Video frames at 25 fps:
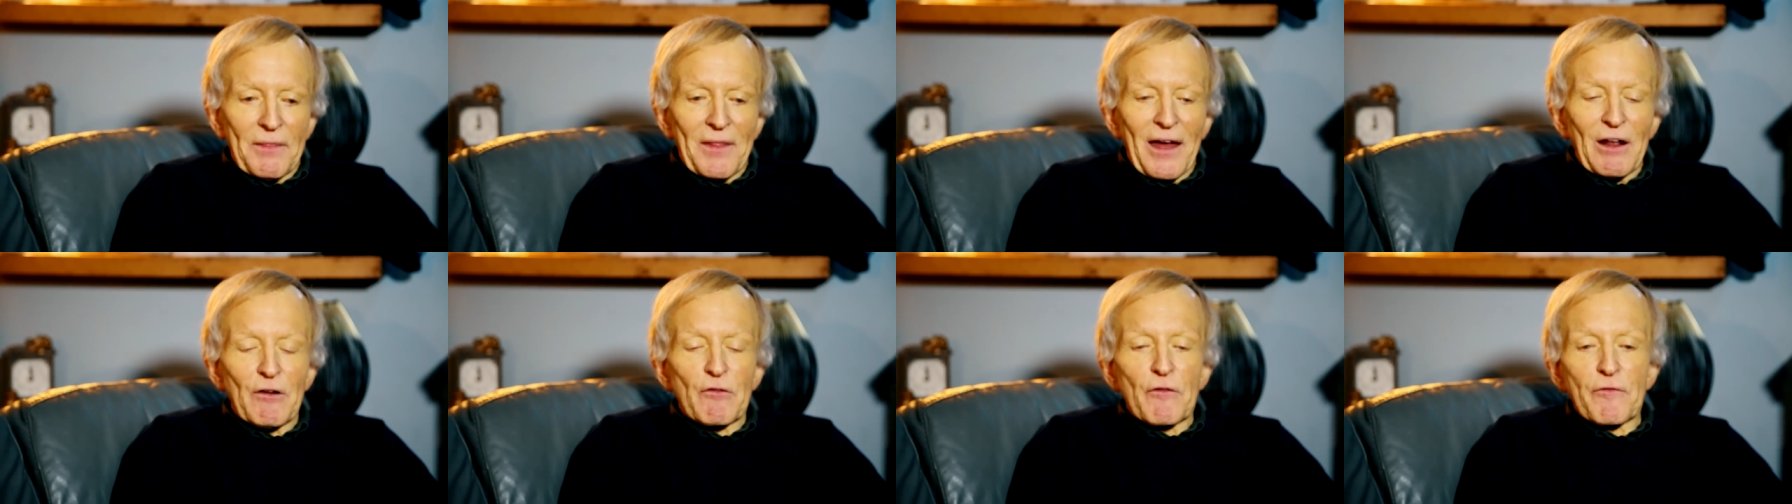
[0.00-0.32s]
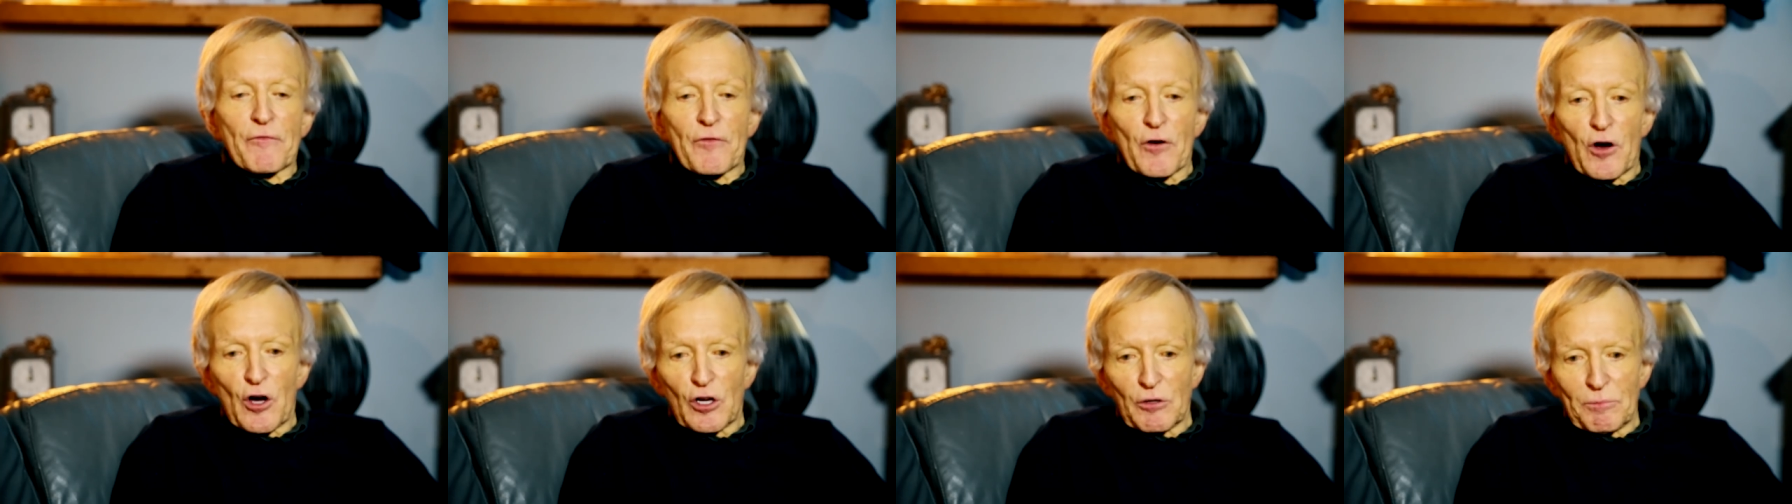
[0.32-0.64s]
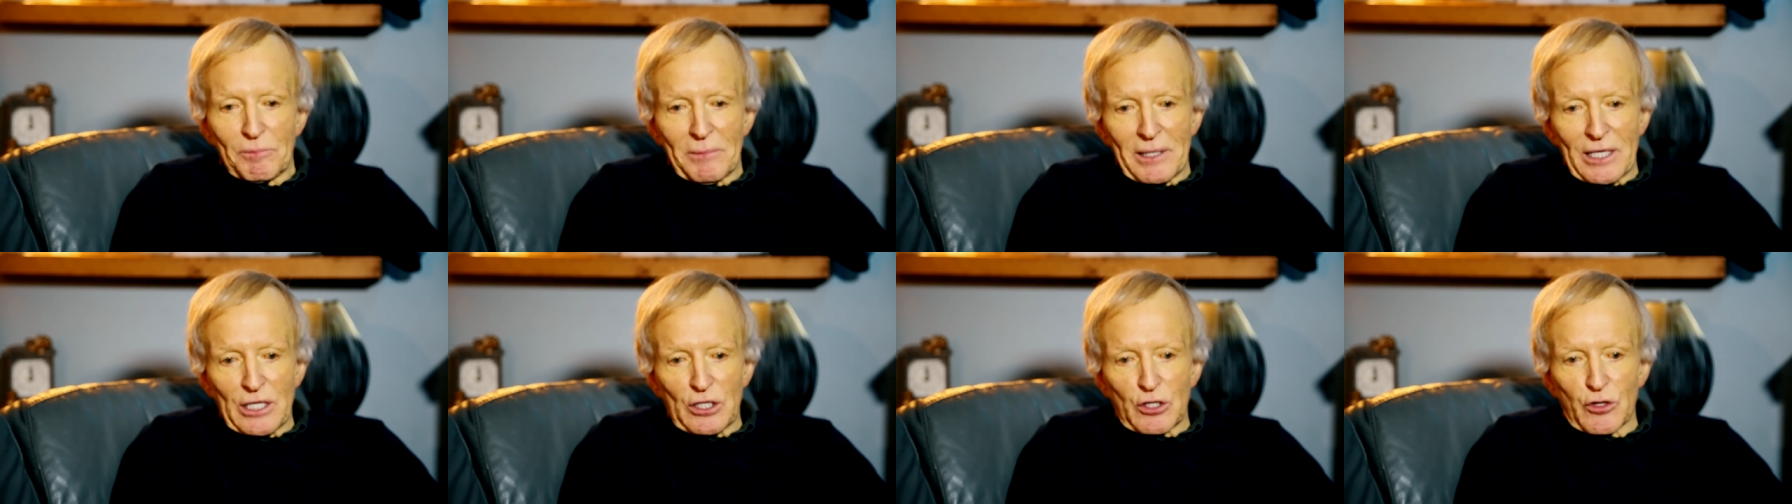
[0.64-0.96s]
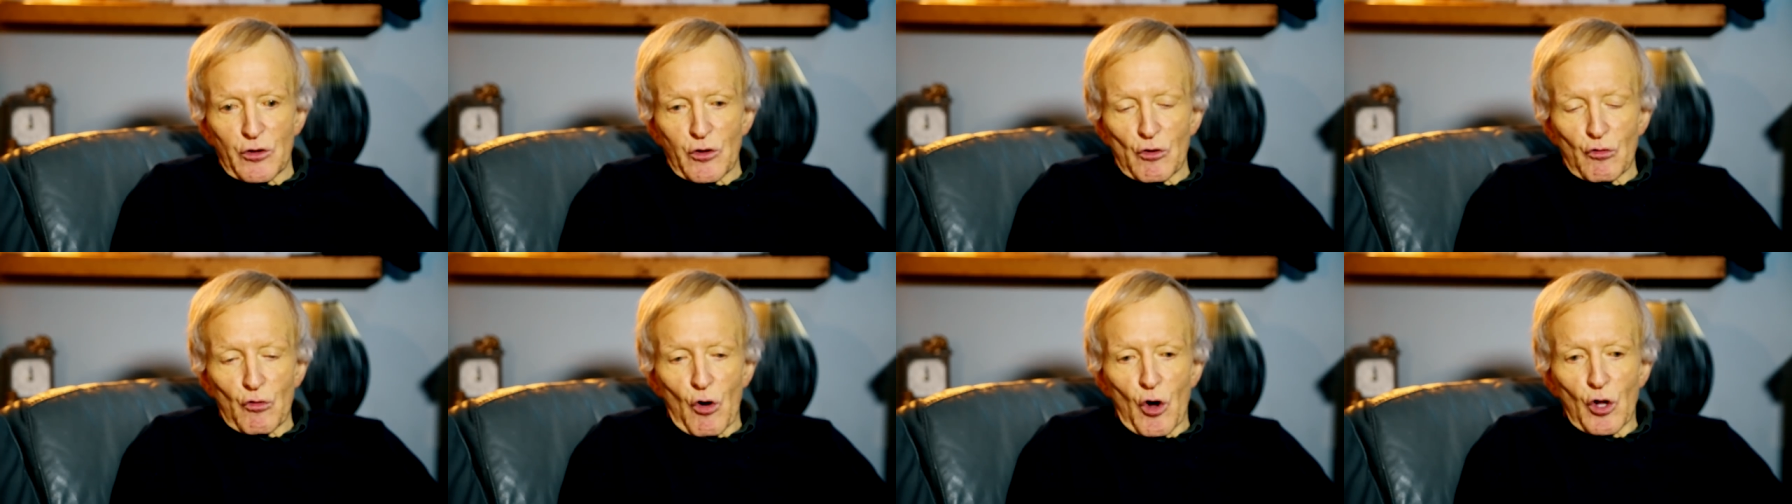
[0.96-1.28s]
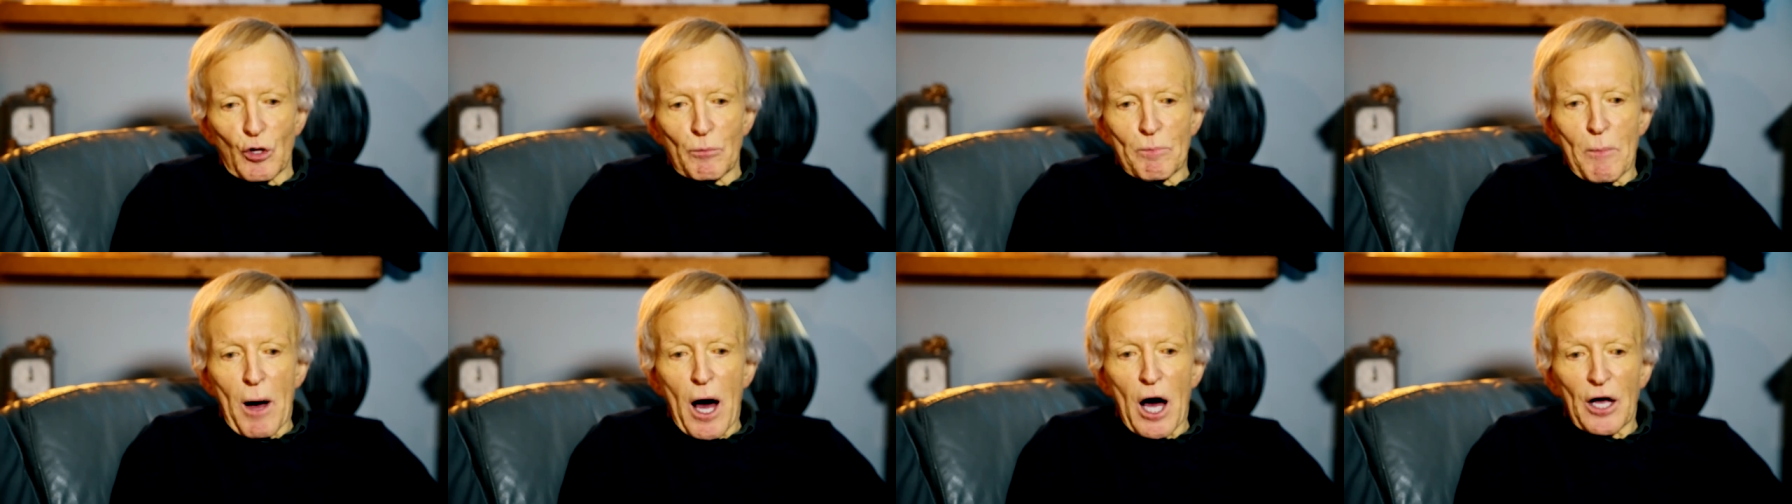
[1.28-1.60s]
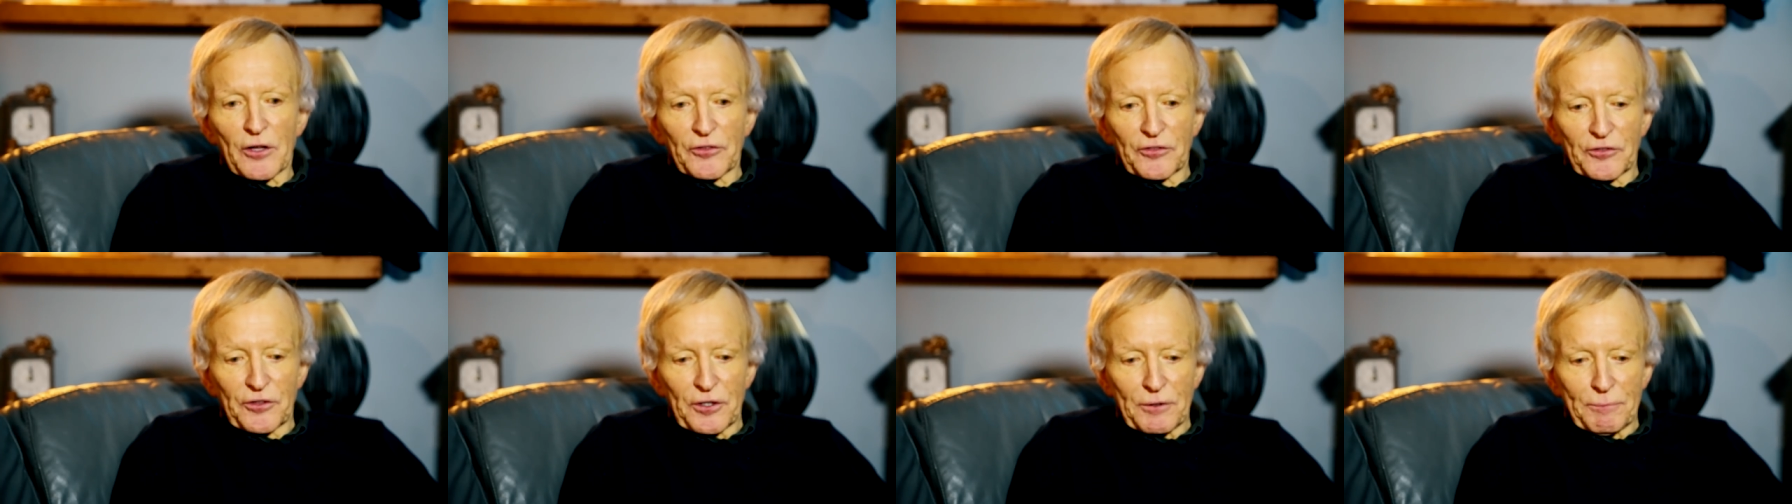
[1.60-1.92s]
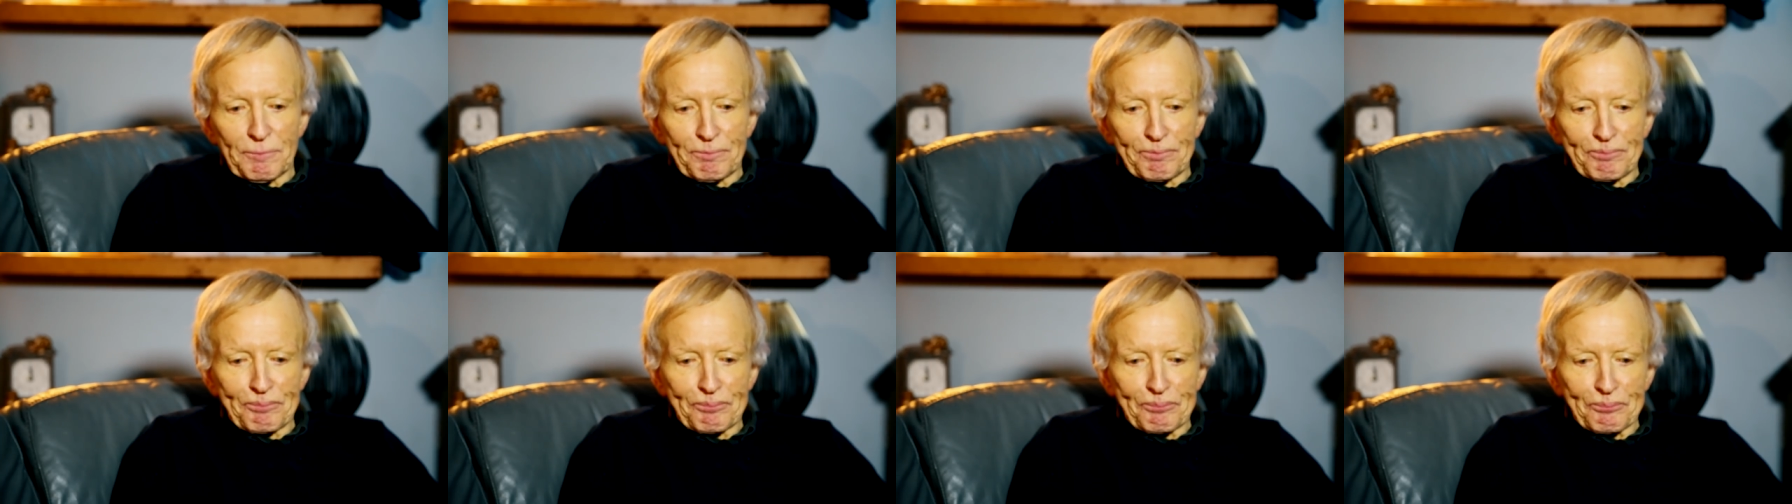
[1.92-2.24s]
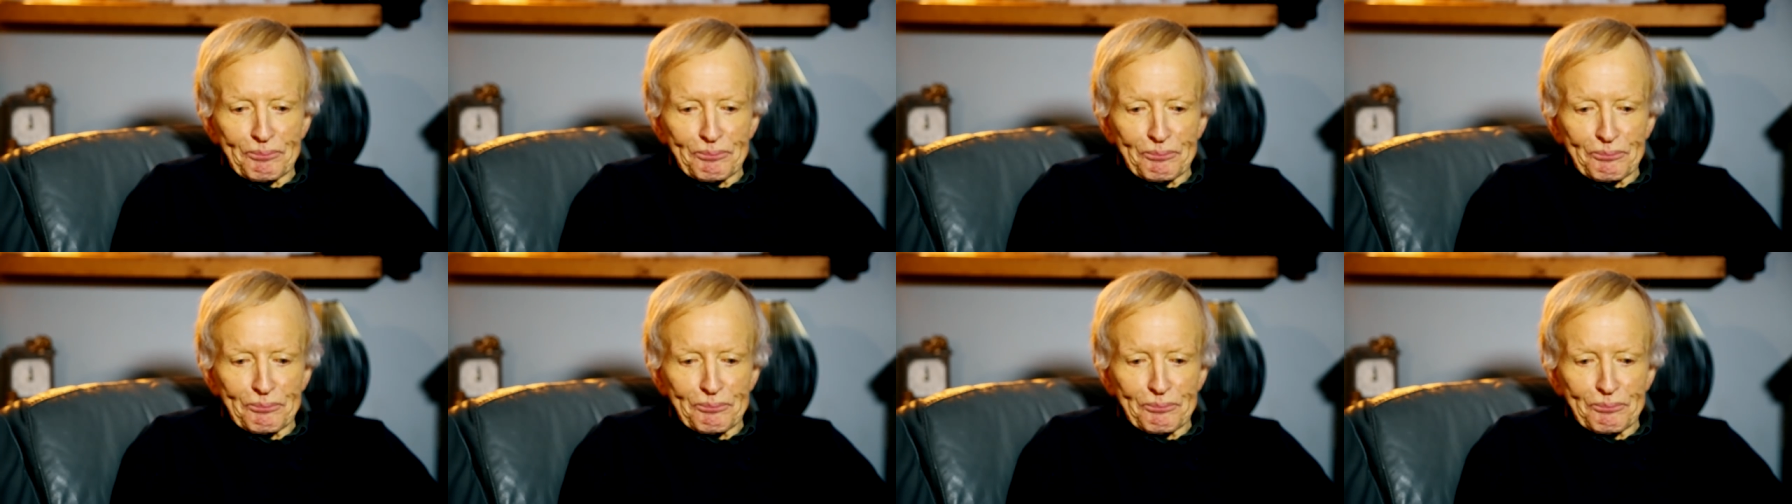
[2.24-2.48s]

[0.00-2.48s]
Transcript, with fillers: They referred me to the Royal Marsden.